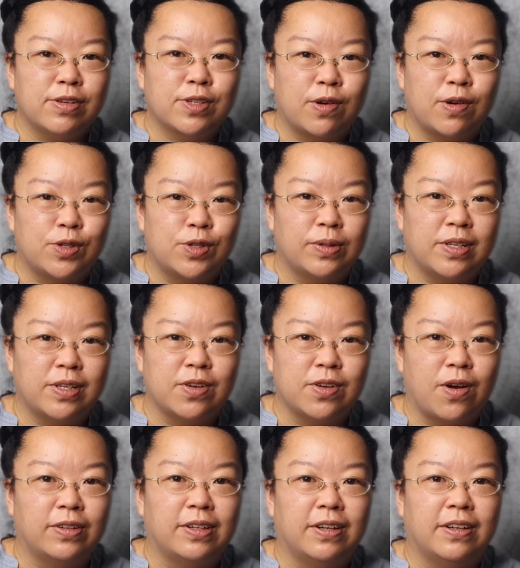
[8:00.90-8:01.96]
control
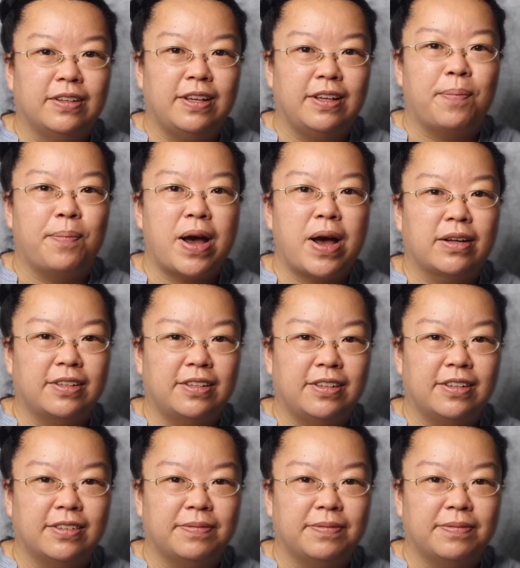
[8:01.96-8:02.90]
disorder, they are parked here.